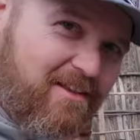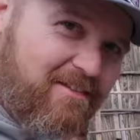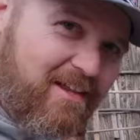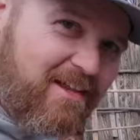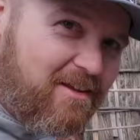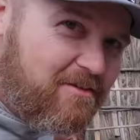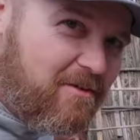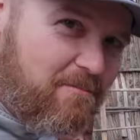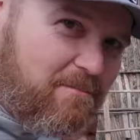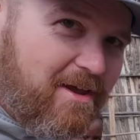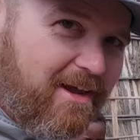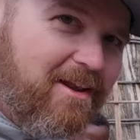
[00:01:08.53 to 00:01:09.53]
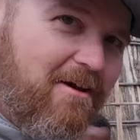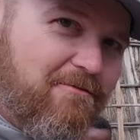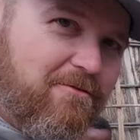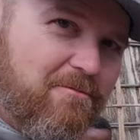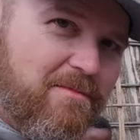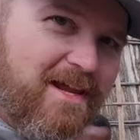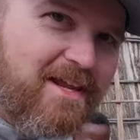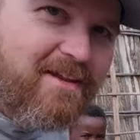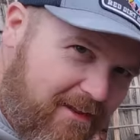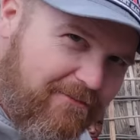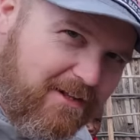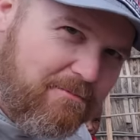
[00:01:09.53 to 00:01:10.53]
This thing is big enough for me.
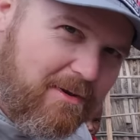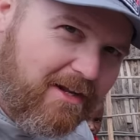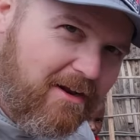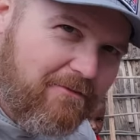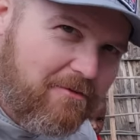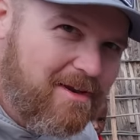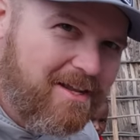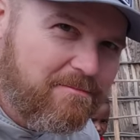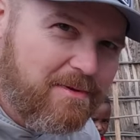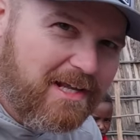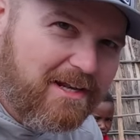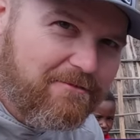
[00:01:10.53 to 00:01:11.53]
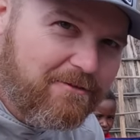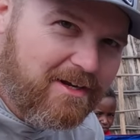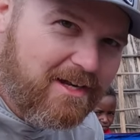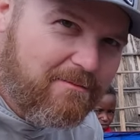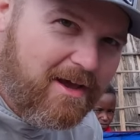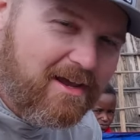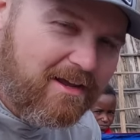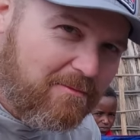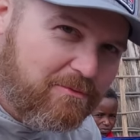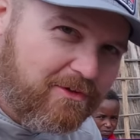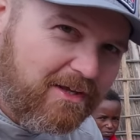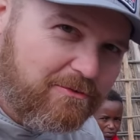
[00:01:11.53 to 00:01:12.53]
If it's big enough for me, it's big enough for anybody.
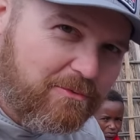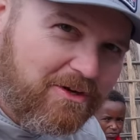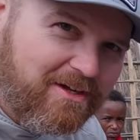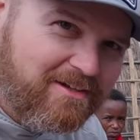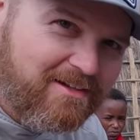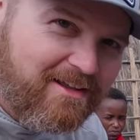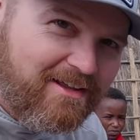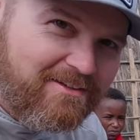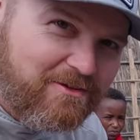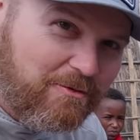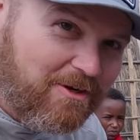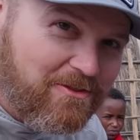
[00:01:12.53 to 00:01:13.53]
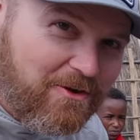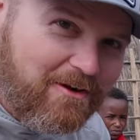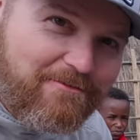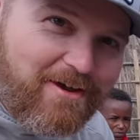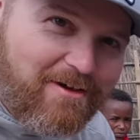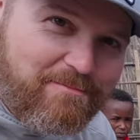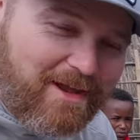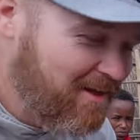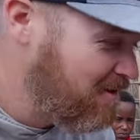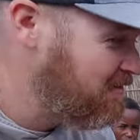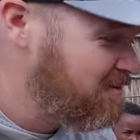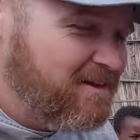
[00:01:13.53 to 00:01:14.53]
I'm 6'1", 235
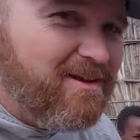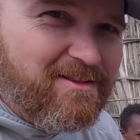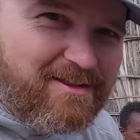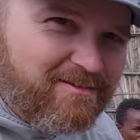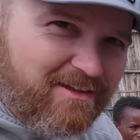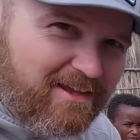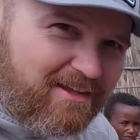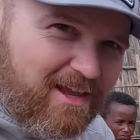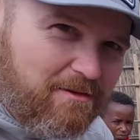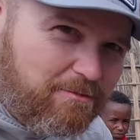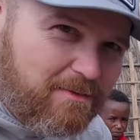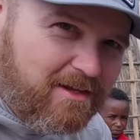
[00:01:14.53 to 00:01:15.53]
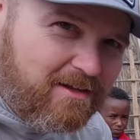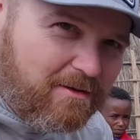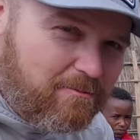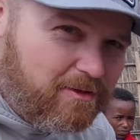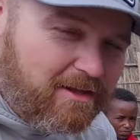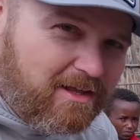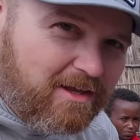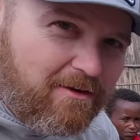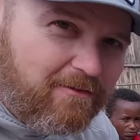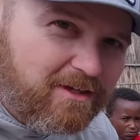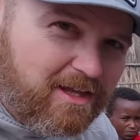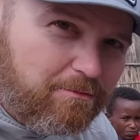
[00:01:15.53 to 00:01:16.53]
pounds. This thing keeps me completely
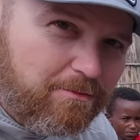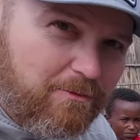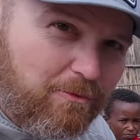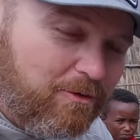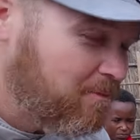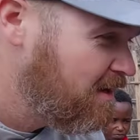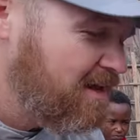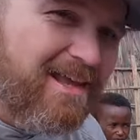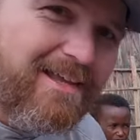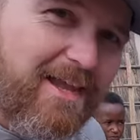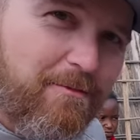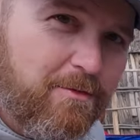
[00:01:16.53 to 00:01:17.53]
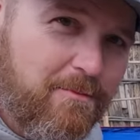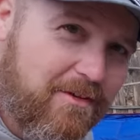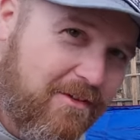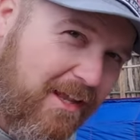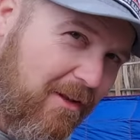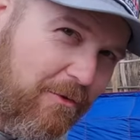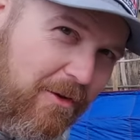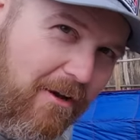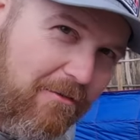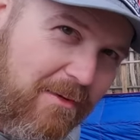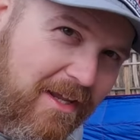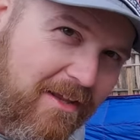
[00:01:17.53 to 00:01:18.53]
covered, keeps me warm, keeps some mosquitoes
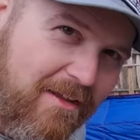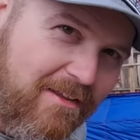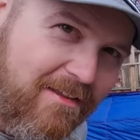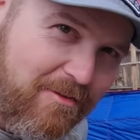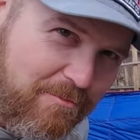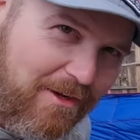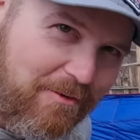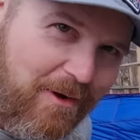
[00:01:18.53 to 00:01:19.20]
off me. It's been